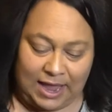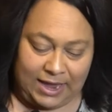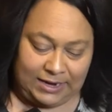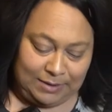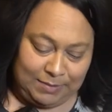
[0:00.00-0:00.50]

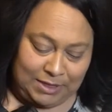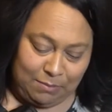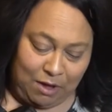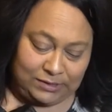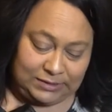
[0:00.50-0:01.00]
item in the
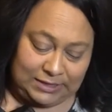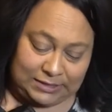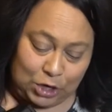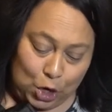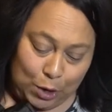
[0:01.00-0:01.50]
box.
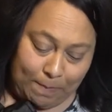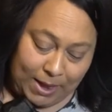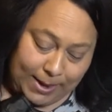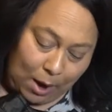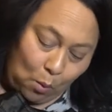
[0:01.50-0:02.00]
It's
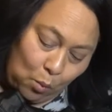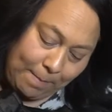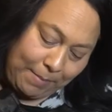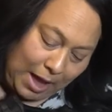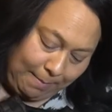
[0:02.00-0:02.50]
Urban
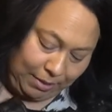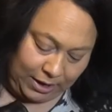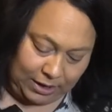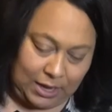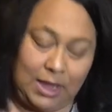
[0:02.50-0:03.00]

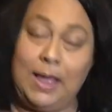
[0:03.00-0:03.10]
Republic